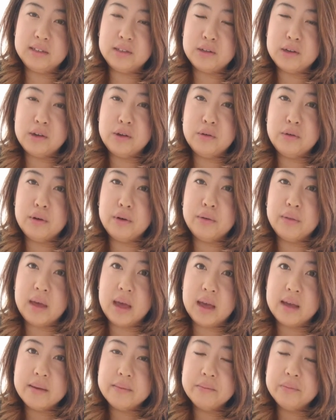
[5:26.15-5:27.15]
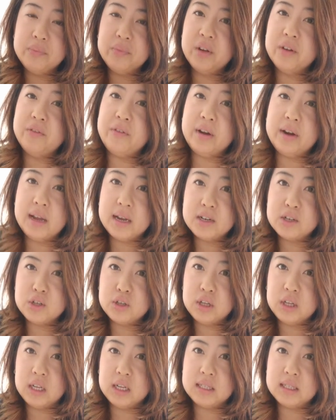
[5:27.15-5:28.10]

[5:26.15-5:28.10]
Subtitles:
So you know that financially,